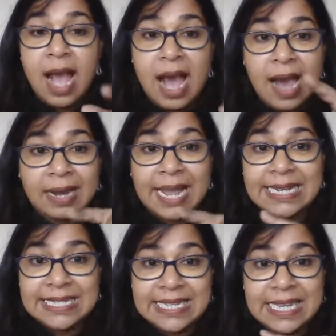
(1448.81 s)

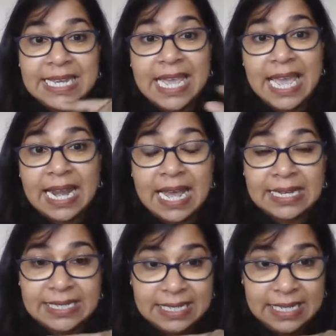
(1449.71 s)

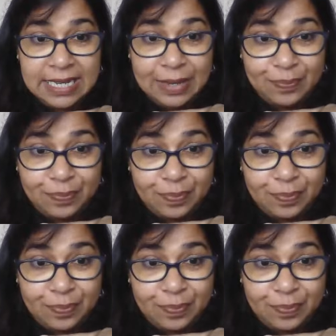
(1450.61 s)
RITELITE.